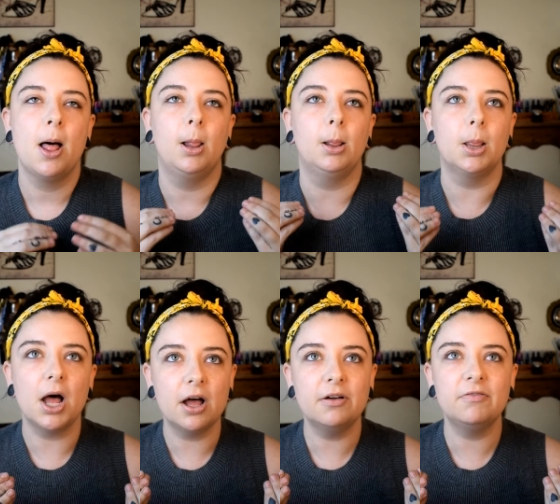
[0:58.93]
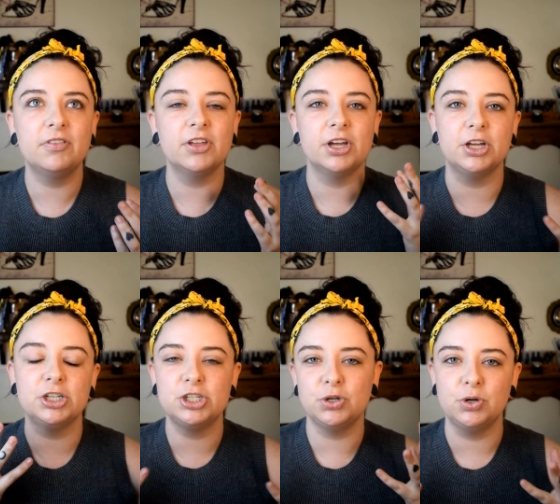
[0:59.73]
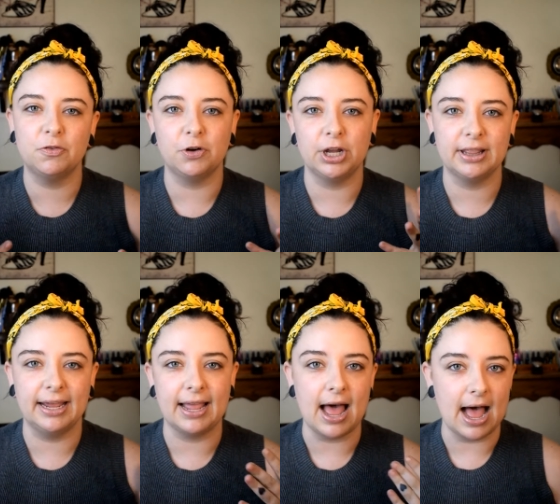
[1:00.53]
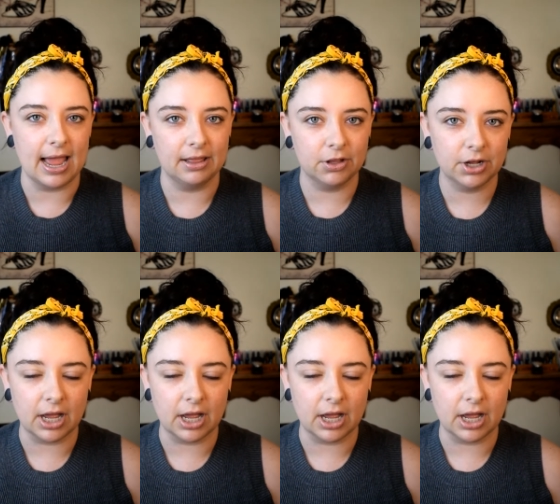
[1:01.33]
love the two different like eye look.